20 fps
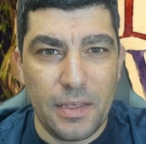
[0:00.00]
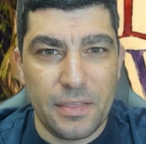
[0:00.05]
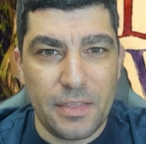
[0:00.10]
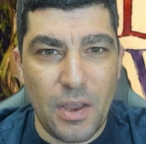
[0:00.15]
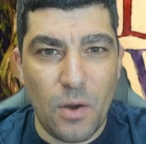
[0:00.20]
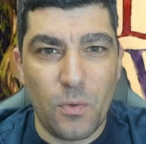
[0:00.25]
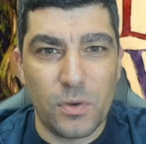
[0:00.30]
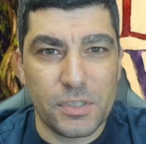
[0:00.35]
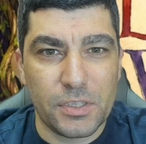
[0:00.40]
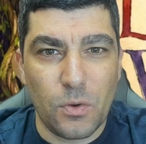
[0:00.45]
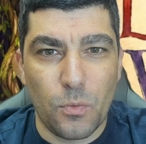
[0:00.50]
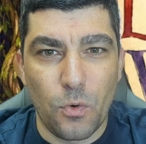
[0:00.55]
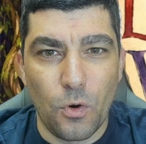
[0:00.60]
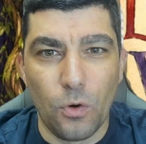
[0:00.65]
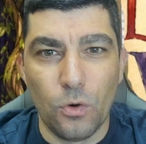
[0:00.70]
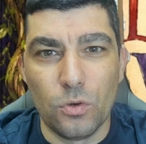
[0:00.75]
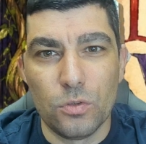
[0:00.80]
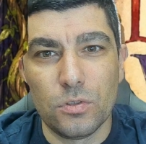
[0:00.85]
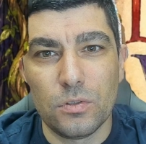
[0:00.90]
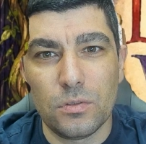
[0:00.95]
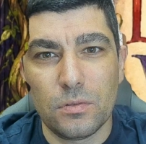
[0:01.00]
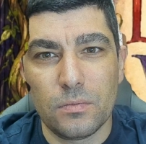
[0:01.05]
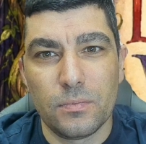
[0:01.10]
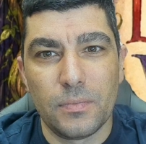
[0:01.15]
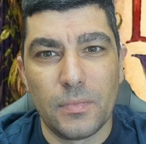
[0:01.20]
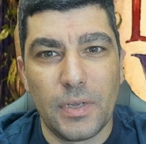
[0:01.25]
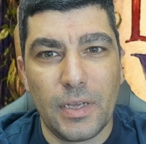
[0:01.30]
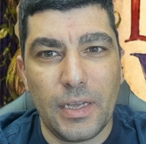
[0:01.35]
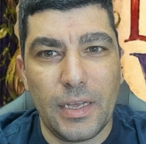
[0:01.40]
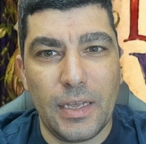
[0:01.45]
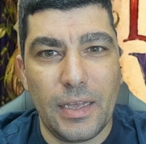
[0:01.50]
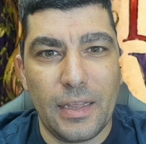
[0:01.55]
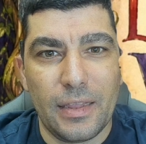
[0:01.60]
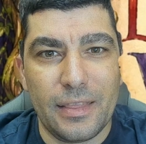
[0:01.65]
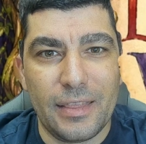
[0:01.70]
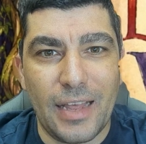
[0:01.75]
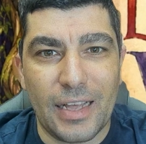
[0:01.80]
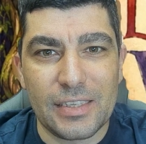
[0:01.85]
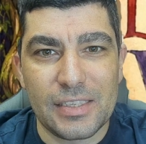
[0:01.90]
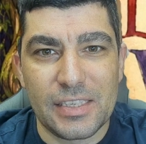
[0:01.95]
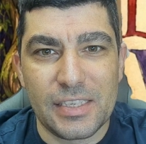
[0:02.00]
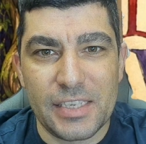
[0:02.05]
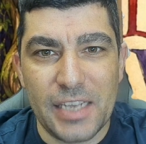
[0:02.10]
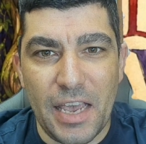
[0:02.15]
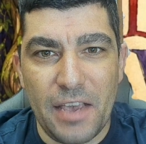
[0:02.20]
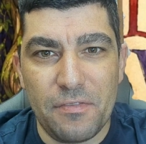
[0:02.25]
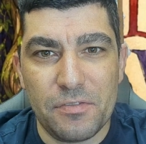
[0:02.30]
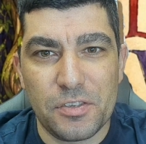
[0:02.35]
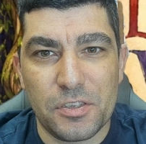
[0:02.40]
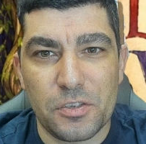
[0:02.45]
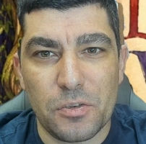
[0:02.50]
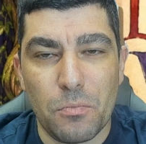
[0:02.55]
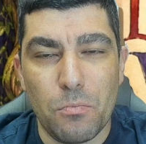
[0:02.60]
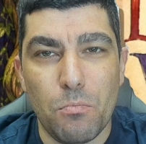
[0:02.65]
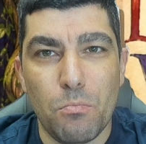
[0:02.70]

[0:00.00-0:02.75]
There is a rule that saves